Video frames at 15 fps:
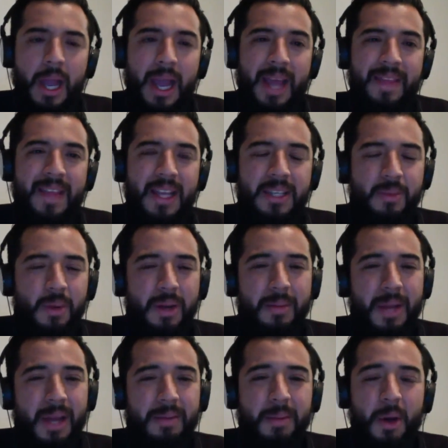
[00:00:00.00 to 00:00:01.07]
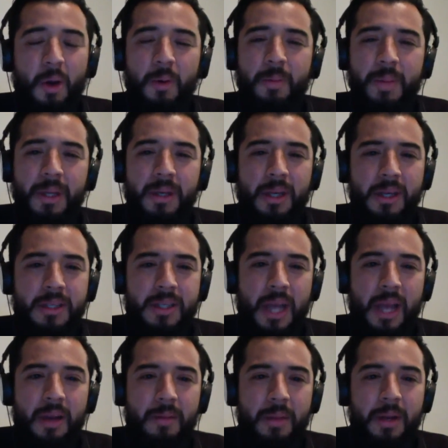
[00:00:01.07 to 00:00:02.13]
And that's what I'm kind of hoping because
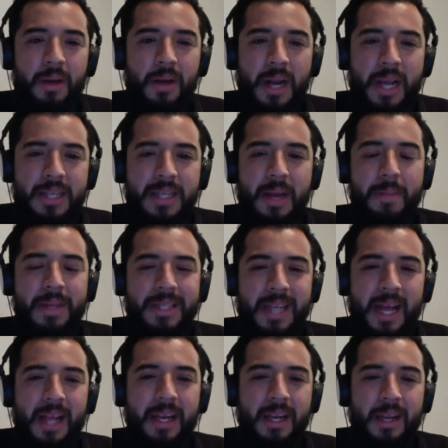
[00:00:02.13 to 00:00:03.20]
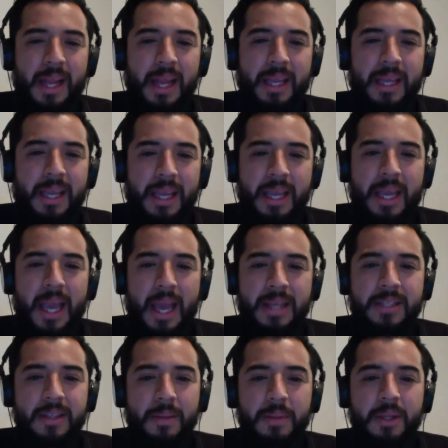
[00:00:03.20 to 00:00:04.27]
Tyler Miller has that mentality, like he
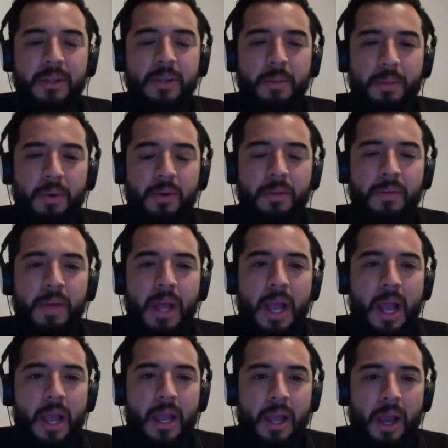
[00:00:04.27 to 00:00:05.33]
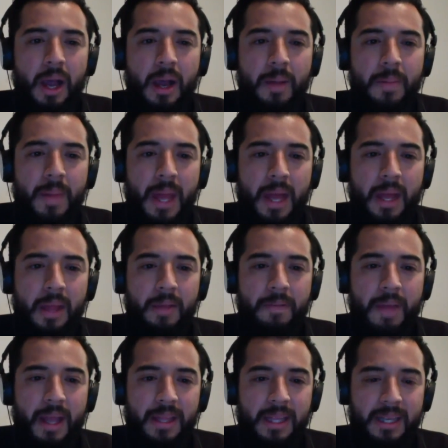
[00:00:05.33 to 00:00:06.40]
has something to prove. That the
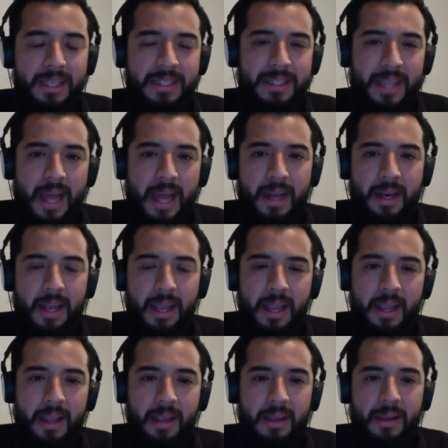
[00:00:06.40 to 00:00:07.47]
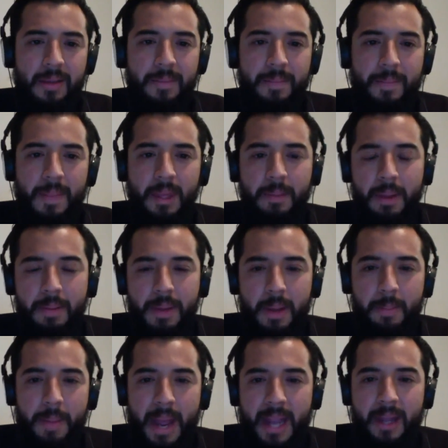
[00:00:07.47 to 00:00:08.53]
fact that he's not maybe
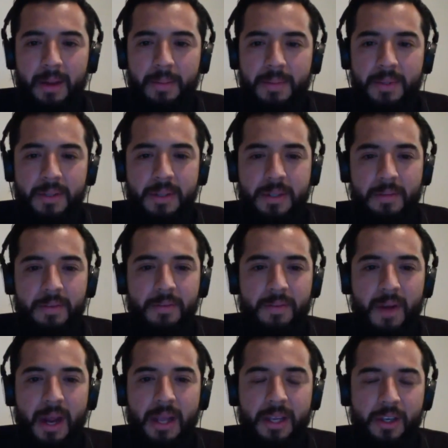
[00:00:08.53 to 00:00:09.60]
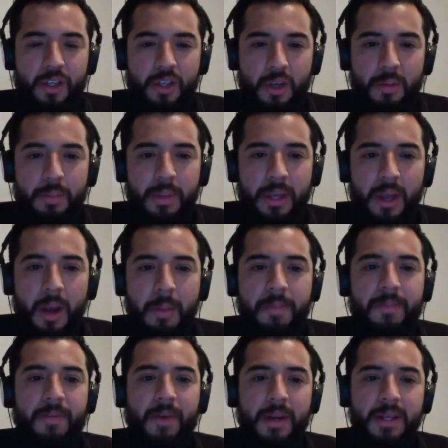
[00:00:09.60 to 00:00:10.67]
a backup to Stephen Fry, he should be
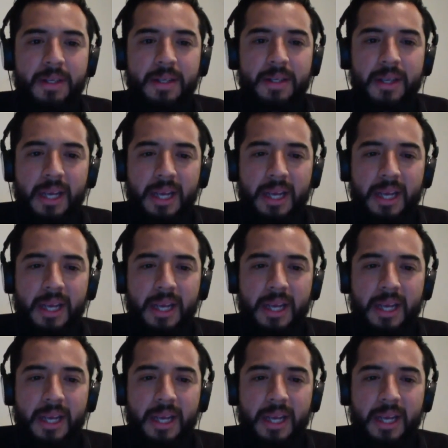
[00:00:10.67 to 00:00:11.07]
up front.